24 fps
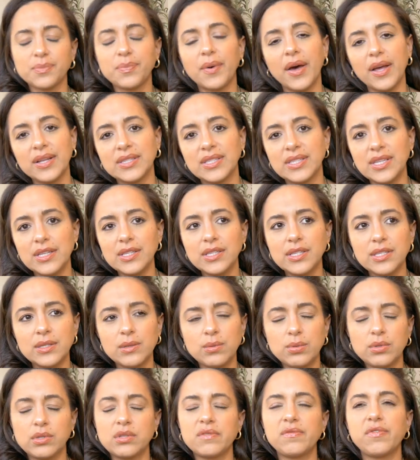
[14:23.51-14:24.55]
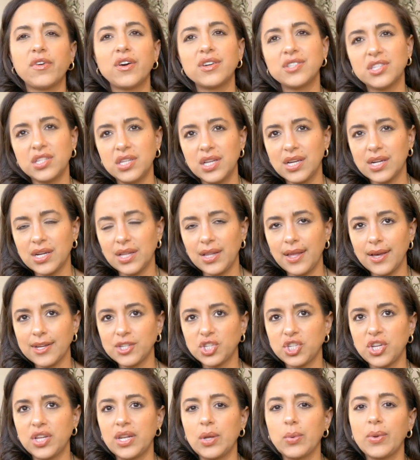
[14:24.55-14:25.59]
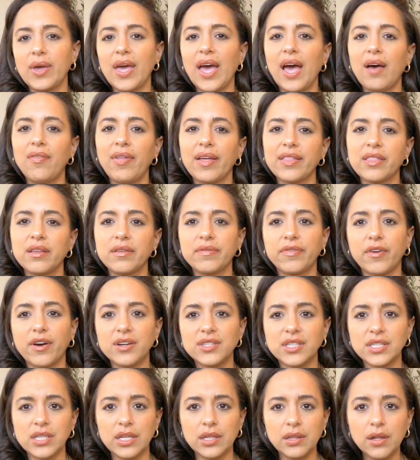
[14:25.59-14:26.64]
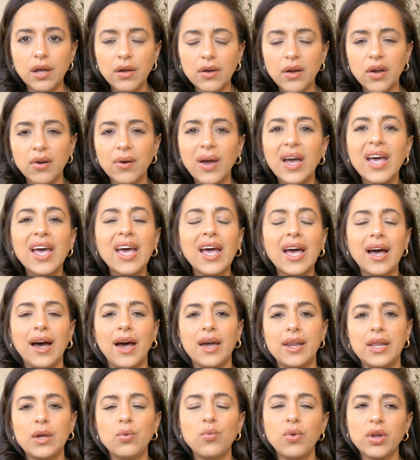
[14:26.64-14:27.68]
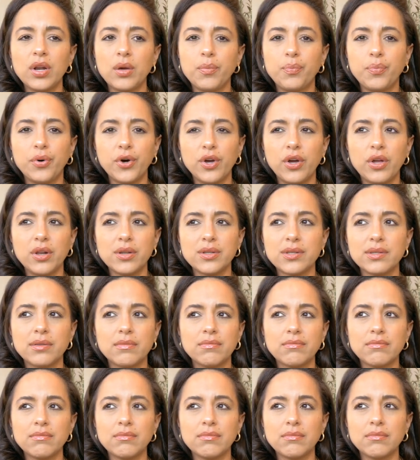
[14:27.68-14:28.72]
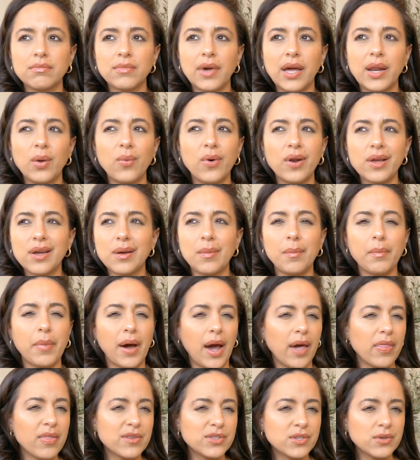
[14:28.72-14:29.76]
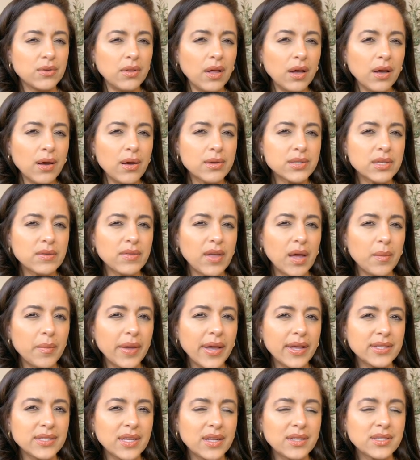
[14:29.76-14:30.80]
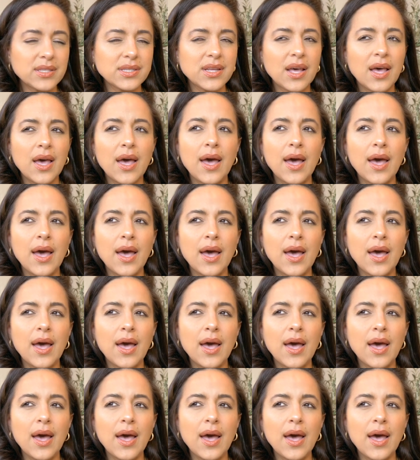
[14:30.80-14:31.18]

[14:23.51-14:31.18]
But since this was the varsity collection and we have like the varsity logo, I didn't want to put I don't want to combine the two logos, if that makes sense.